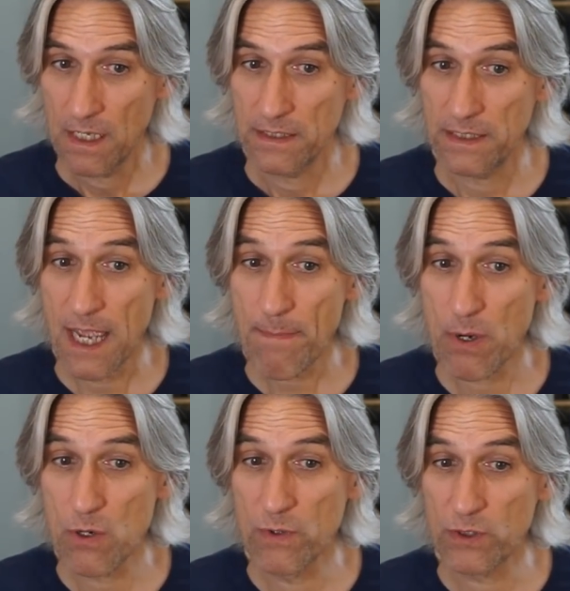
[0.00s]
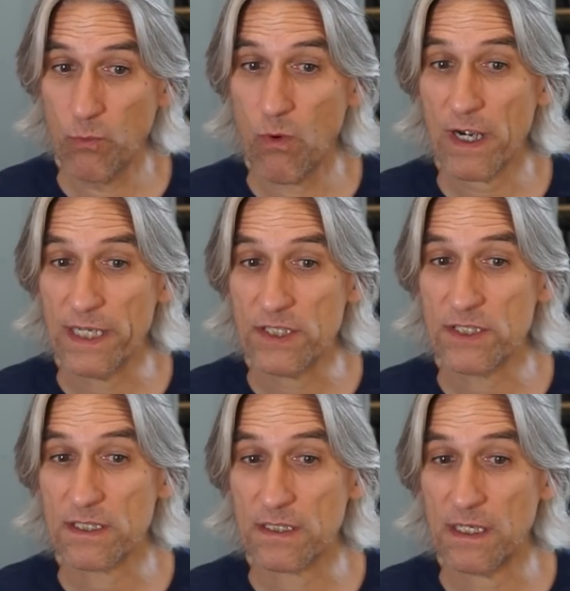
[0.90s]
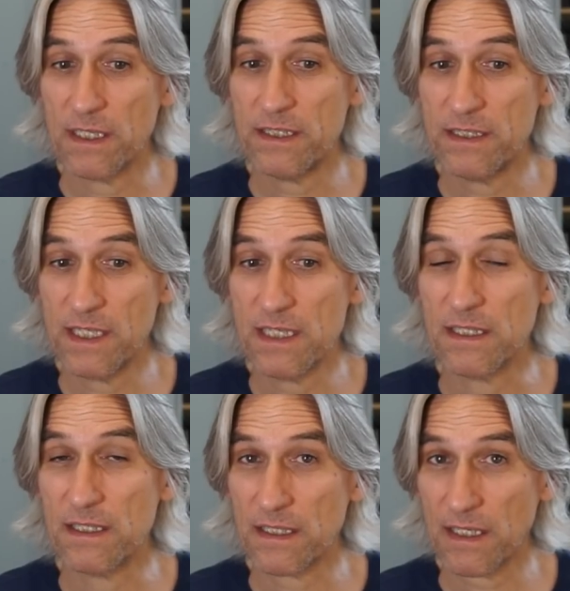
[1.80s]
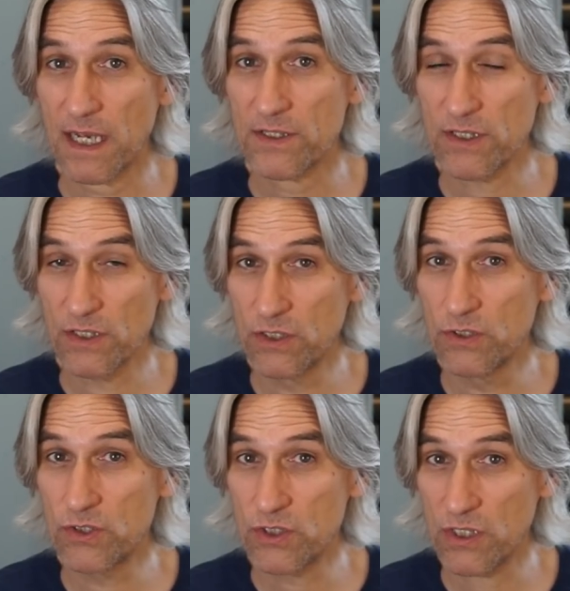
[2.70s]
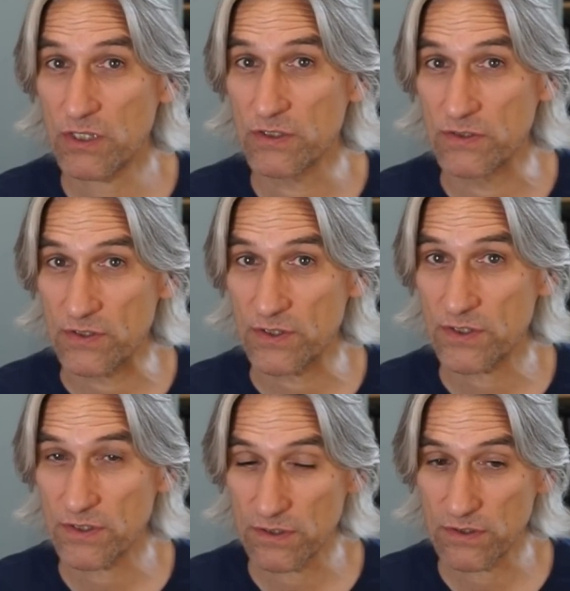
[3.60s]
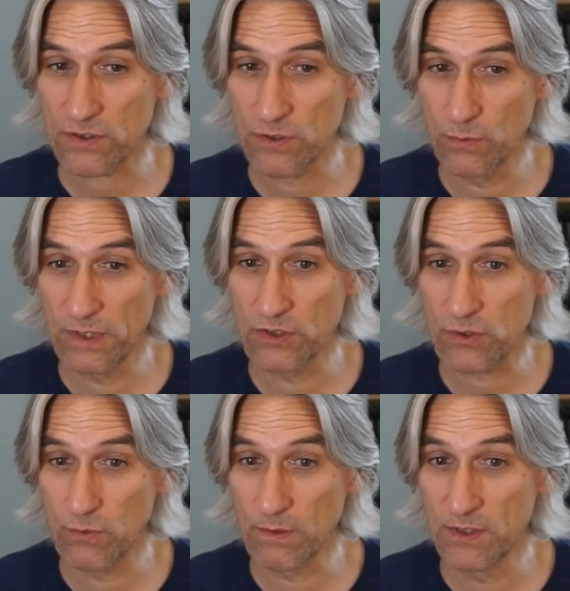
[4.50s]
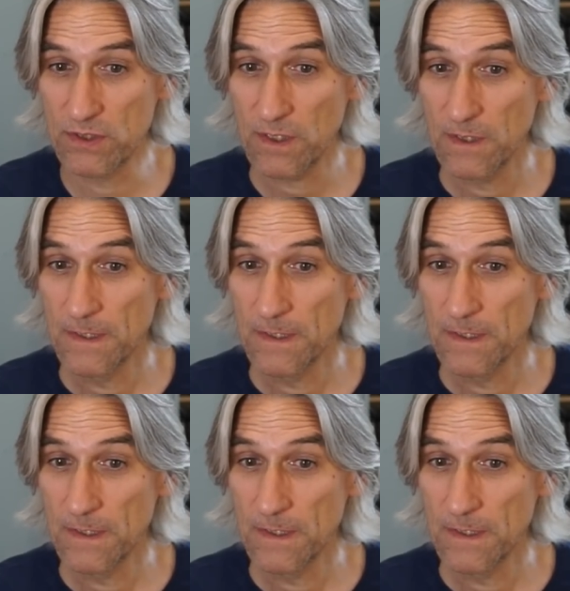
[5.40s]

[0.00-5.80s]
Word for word: Nepo with white, I think, has a good chance to win the tournament.